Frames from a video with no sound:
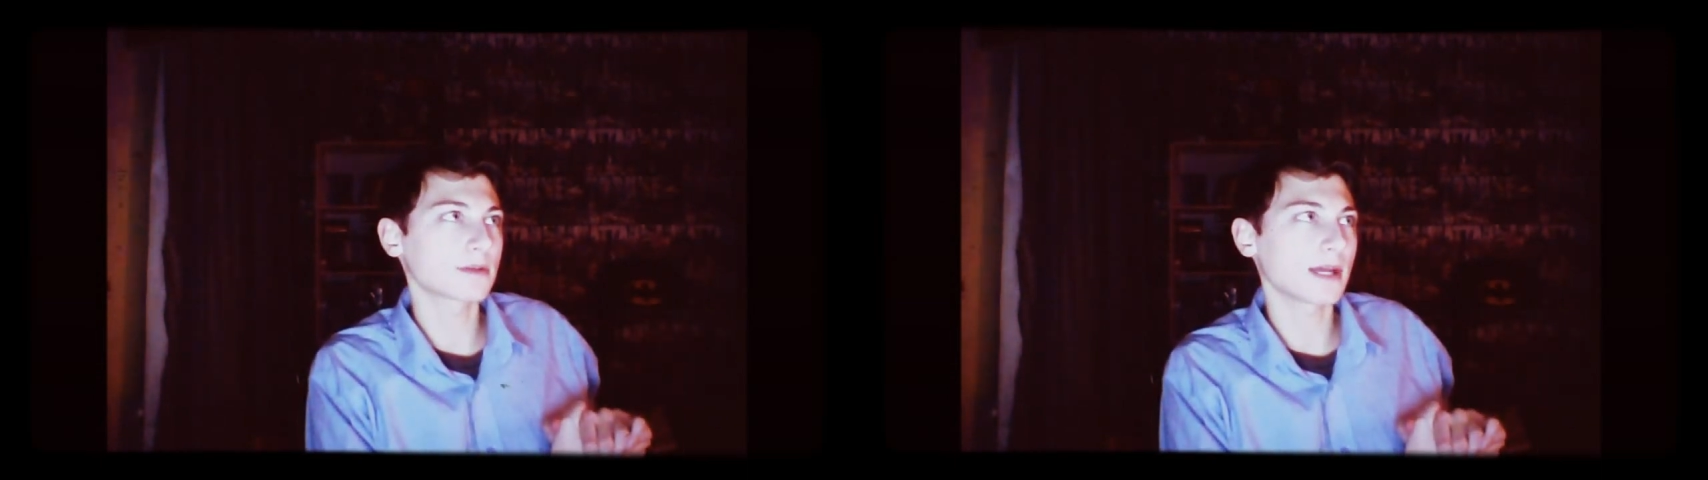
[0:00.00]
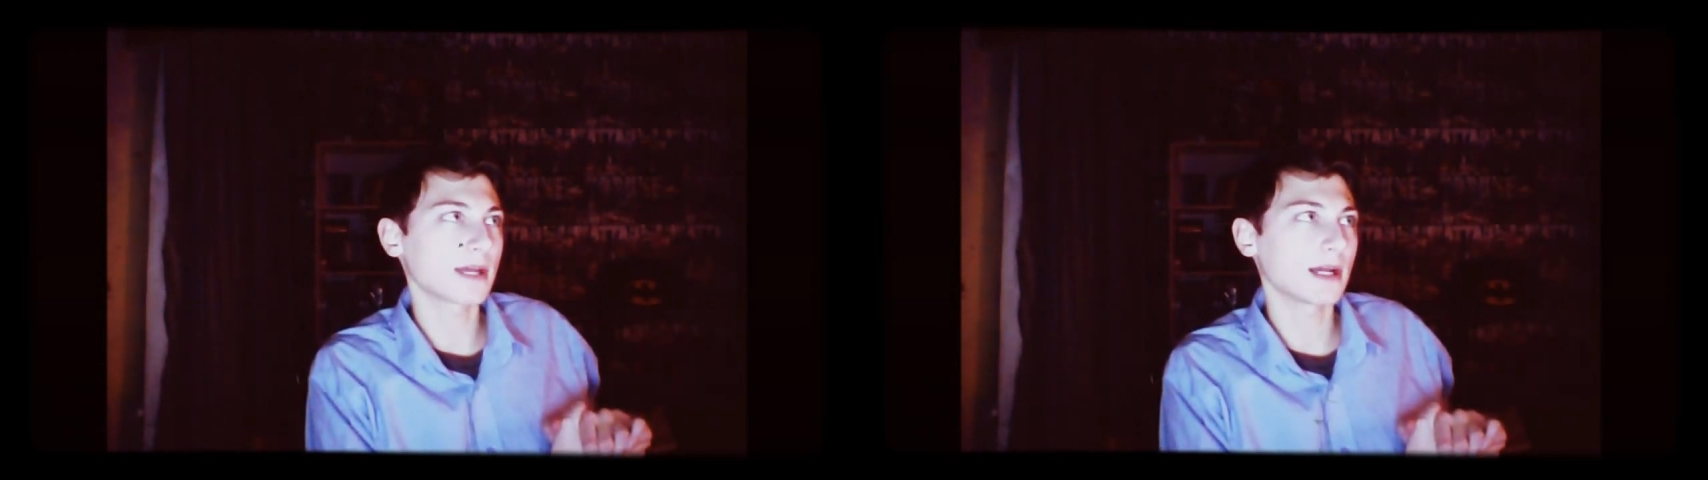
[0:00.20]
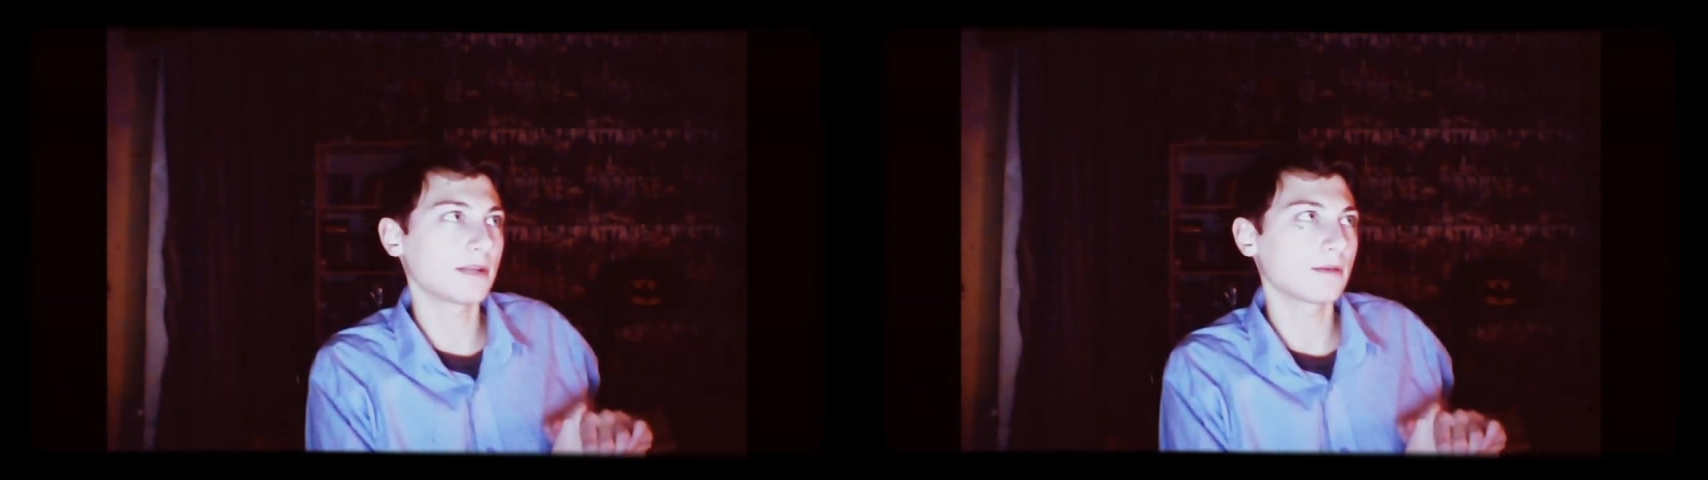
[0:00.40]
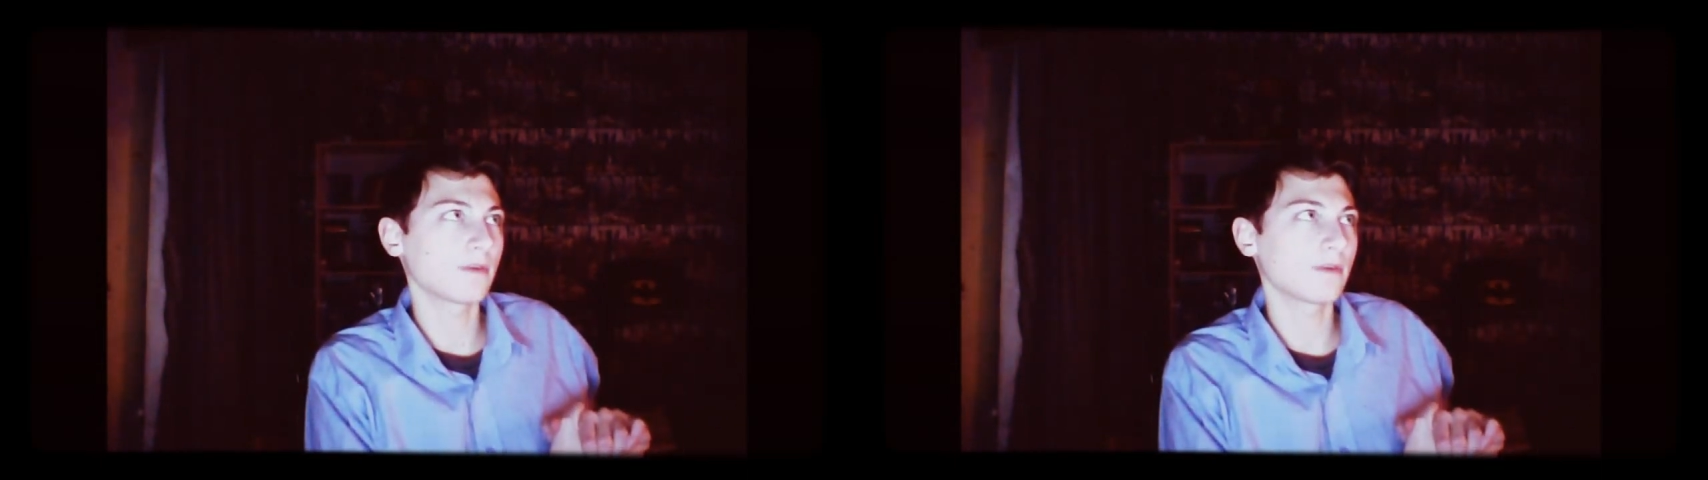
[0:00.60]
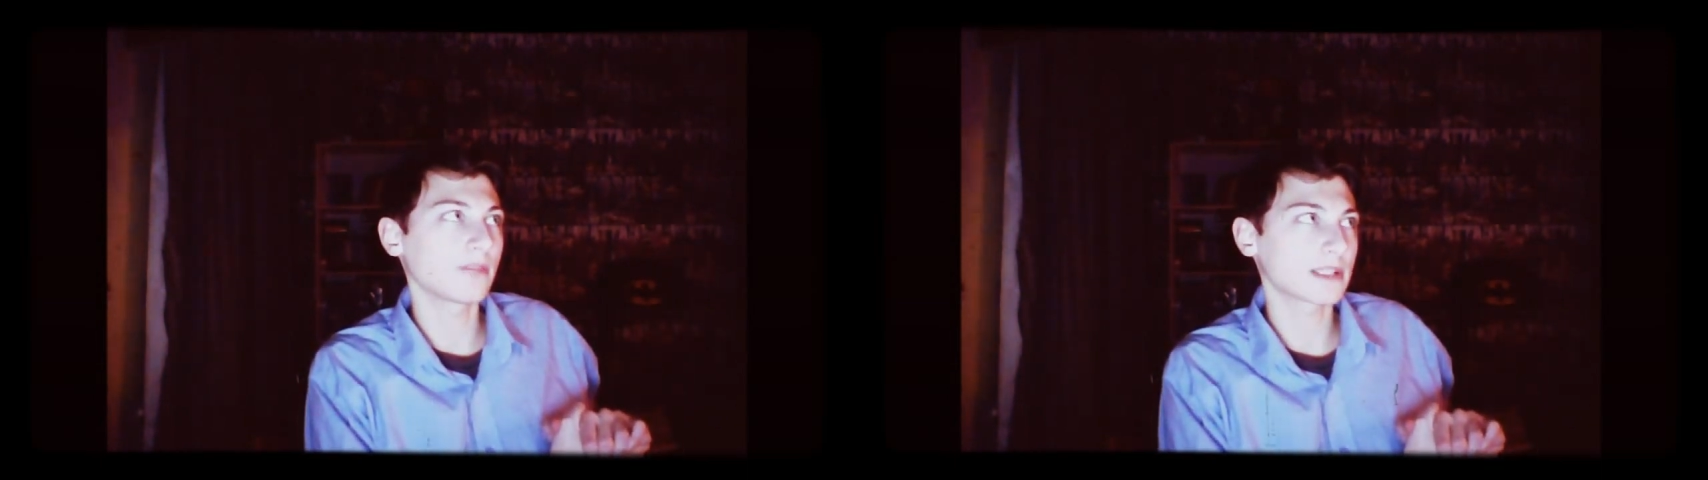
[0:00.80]
and they're
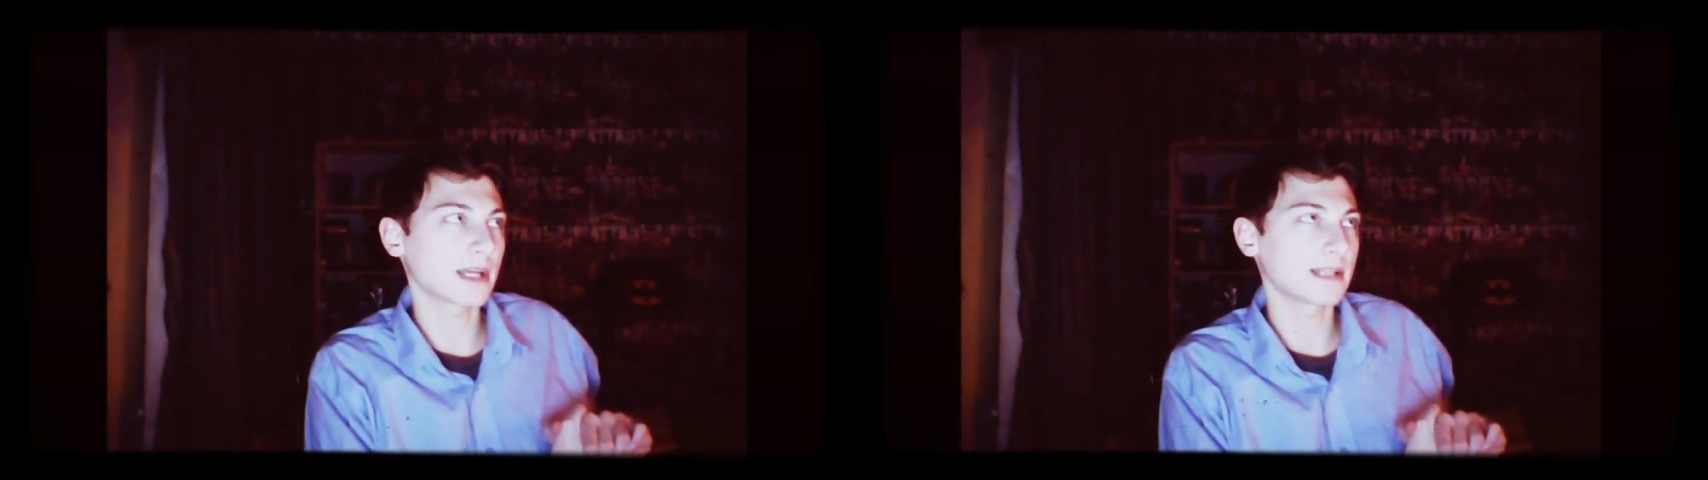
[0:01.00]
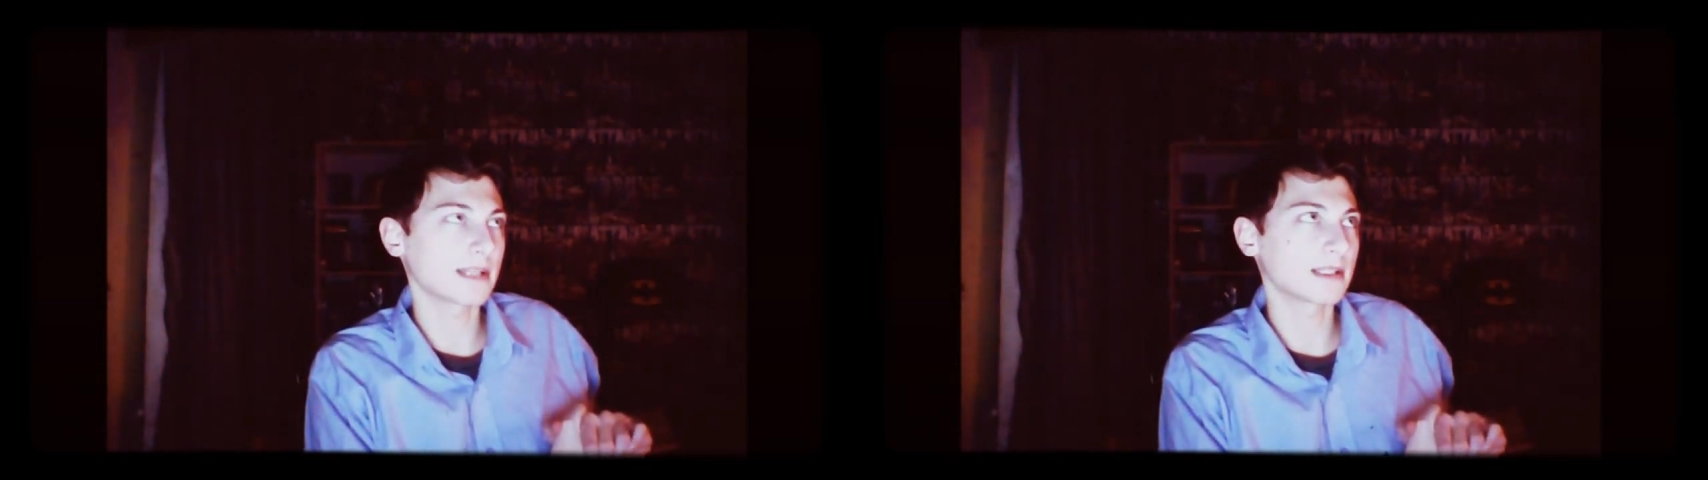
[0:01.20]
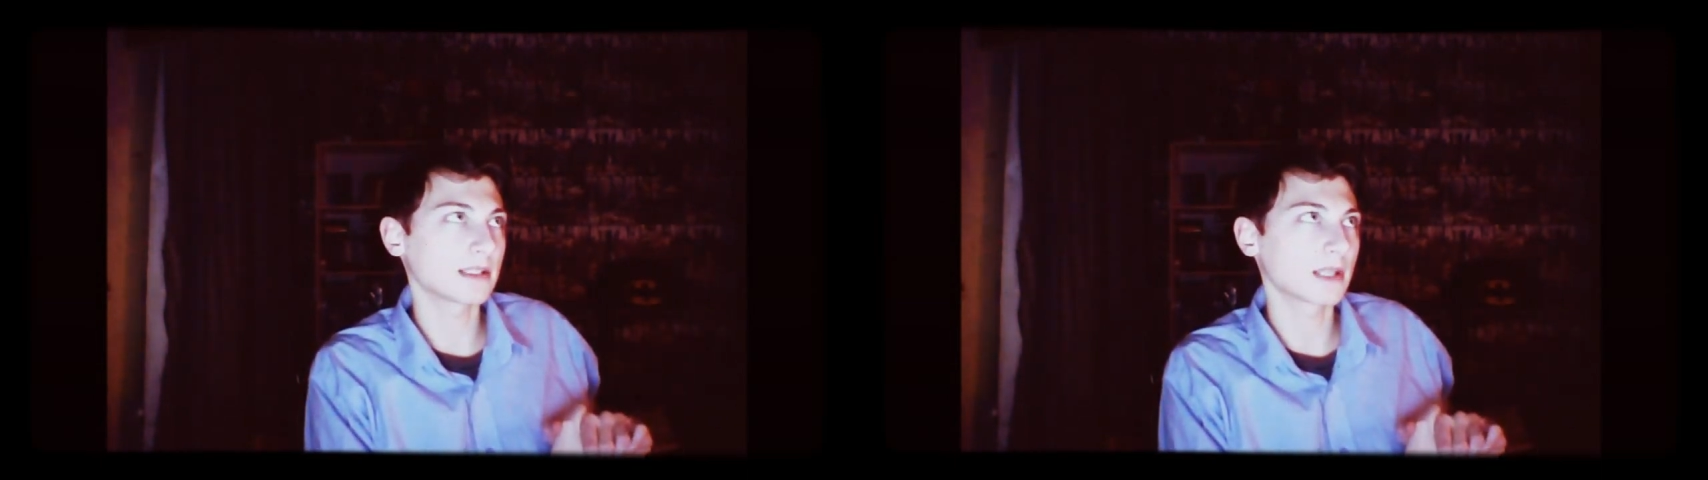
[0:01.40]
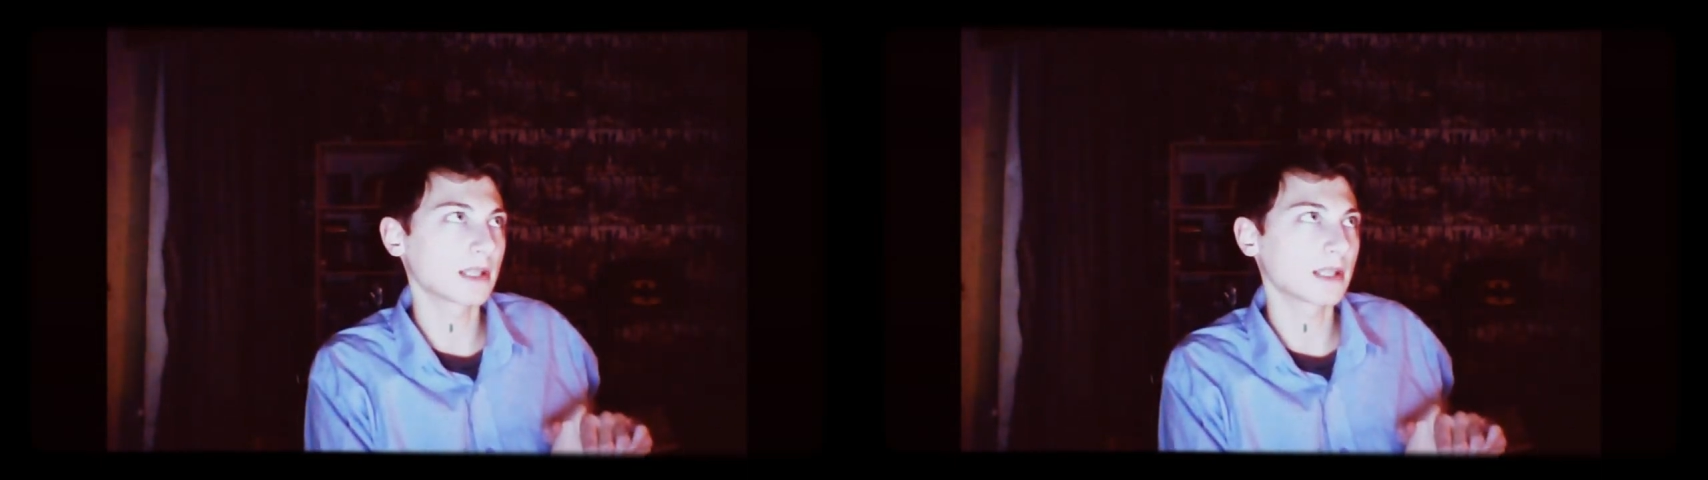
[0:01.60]
investigating it.